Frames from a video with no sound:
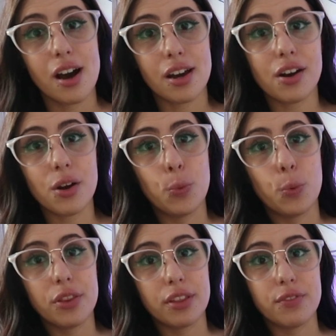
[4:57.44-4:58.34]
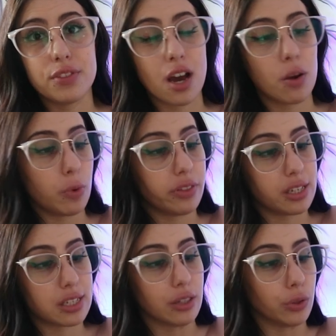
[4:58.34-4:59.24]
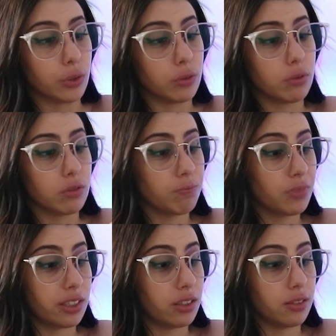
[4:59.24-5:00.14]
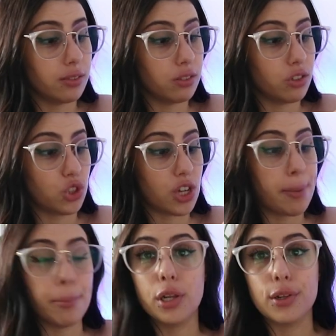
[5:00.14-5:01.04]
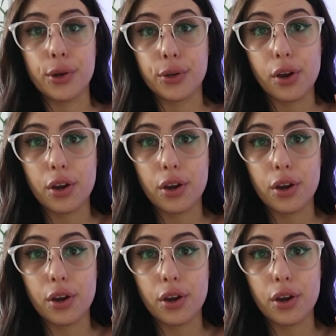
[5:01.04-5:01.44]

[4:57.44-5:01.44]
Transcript: I don't know what they've done with this little gem logo.